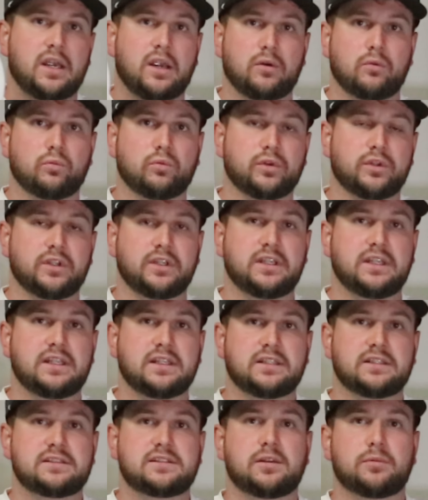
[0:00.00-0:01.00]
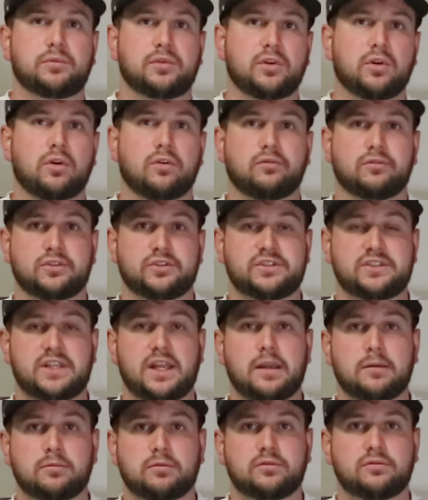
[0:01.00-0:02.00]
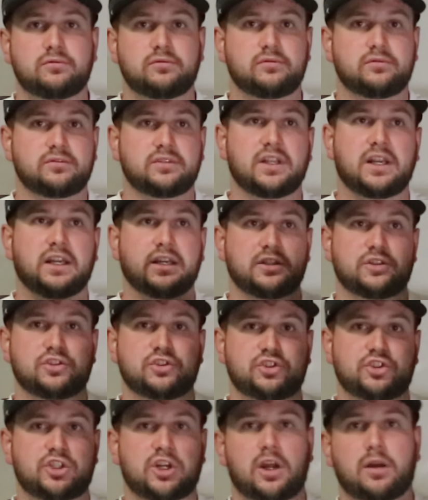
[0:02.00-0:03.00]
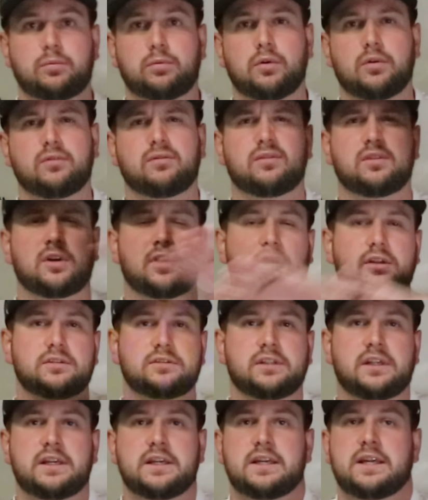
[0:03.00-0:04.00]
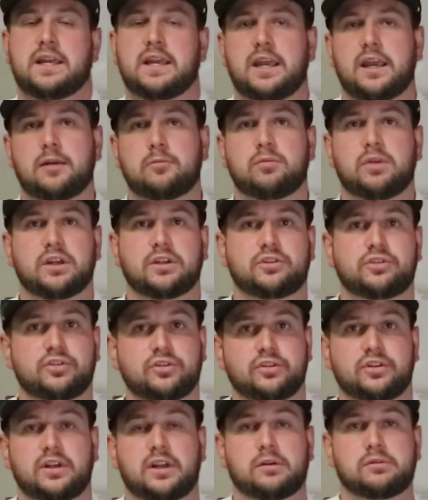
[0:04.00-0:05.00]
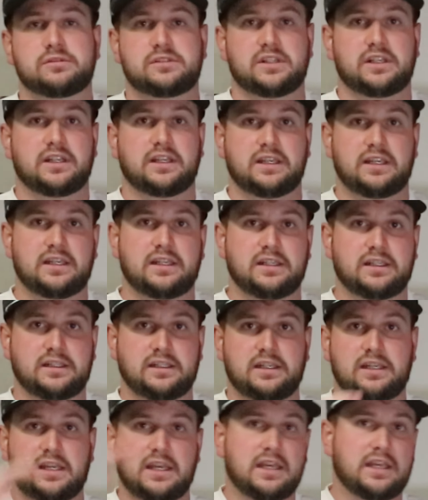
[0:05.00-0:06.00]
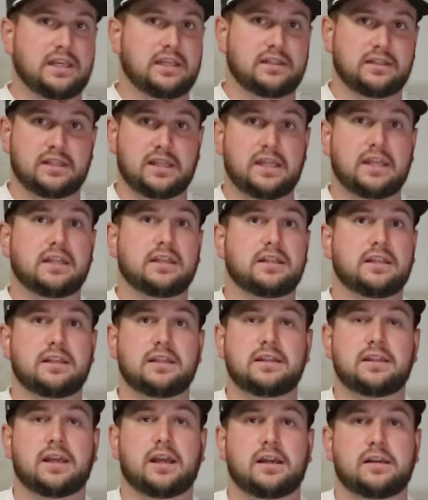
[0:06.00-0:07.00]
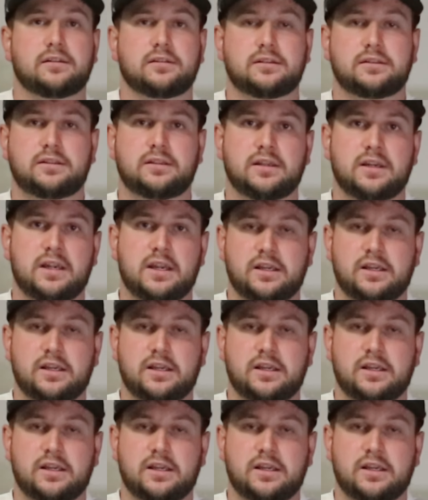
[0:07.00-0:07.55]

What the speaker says: I really needed something overstable that I could just chop over on and make sure that I was gonna get inland in the island.